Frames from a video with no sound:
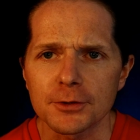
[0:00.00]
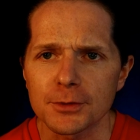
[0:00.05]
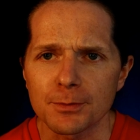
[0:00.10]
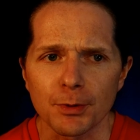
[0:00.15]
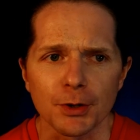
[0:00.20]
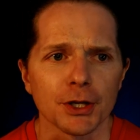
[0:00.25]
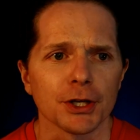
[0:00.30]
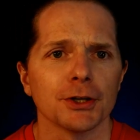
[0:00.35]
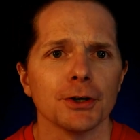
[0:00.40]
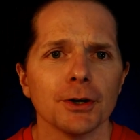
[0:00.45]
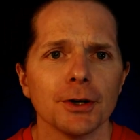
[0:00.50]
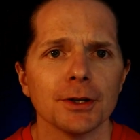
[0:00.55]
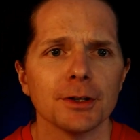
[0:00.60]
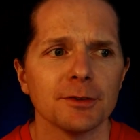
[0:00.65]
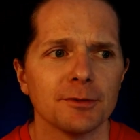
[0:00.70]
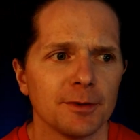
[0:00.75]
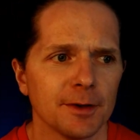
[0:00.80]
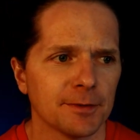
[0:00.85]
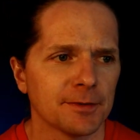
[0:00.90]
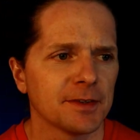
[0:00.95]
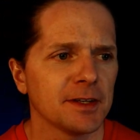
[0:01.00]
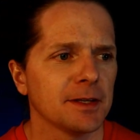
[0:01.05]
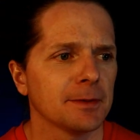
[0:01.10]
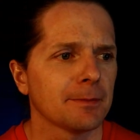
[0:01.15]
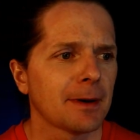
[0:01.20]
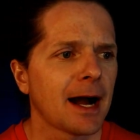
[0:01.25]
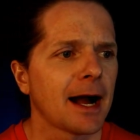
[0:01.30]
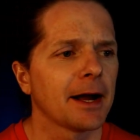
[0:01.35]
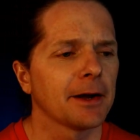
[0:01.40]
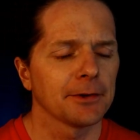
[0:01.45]
was pretty good. 15
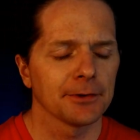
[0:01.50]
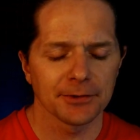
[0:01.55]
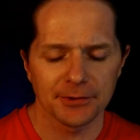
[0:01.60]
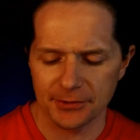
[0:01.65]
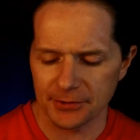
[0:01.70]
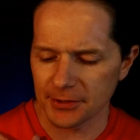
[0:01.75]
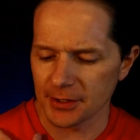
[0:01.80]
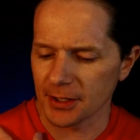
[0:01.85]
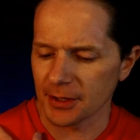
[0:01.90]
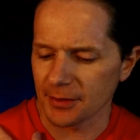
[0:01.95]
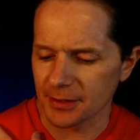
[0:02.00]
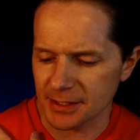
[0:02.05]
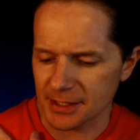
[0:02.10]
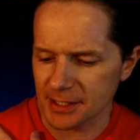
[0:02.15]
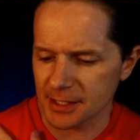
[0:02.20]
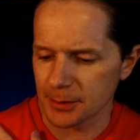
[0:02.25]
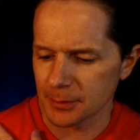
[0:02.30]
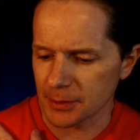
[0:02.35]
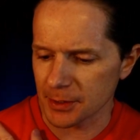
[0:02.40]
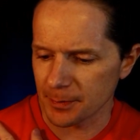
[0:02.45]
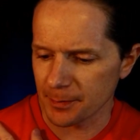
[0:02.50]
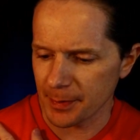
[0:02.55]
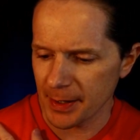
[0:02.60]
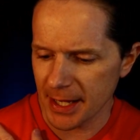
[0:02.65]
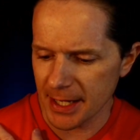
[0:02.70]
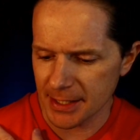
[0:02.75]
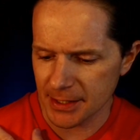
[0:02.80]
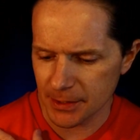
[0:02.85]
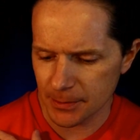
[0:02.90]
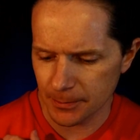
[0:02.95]
miles. Let's see what the
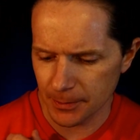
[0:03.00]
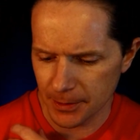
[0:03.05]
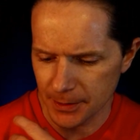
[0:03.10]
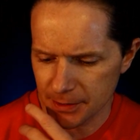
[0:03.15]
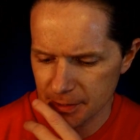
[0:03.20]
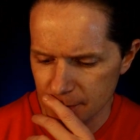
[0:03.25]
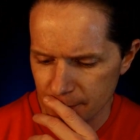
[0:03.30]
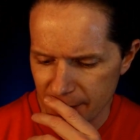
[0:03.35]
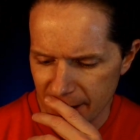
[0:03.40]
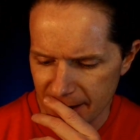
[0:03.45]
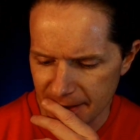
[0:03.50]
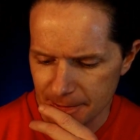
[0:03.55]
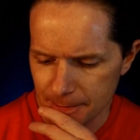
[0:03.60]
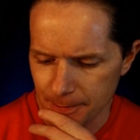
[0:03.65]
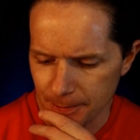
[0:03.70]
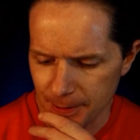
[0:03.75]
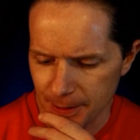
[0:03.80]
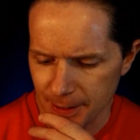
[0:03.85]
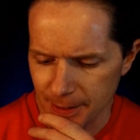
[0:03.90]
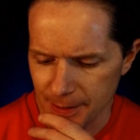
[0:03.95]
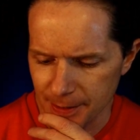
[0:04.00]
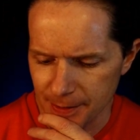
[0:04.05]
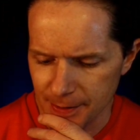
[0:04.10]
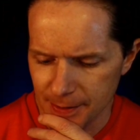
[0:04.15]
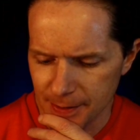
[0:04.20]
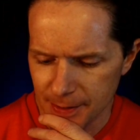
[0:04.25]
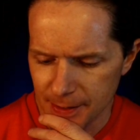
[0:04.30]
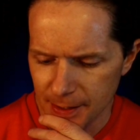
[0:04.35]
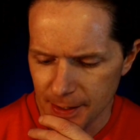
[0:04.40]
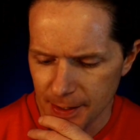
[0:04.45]
pace was. The pace
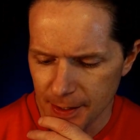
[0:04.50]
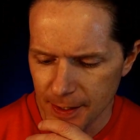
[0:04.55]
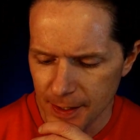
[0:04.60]
was